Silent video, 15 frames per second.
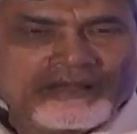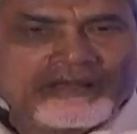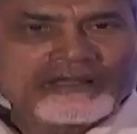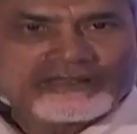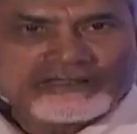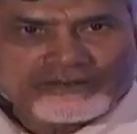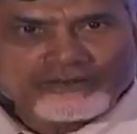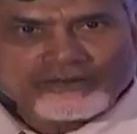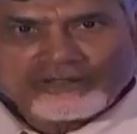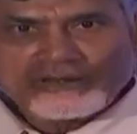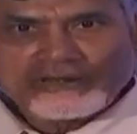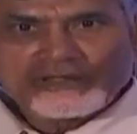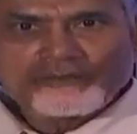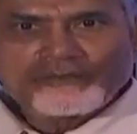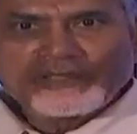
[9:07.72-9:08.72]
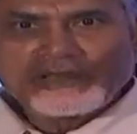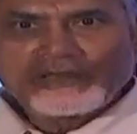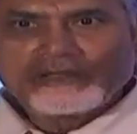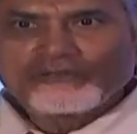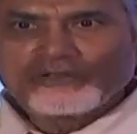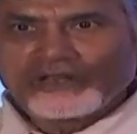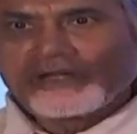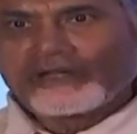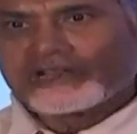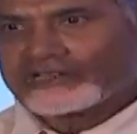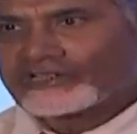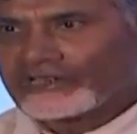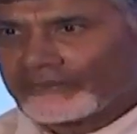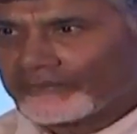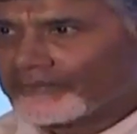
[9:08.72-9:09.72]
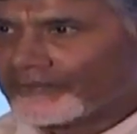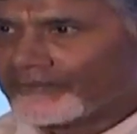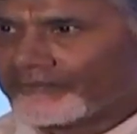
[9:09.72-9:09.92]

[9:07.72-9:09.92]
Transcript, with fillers: I strongly believe leadership.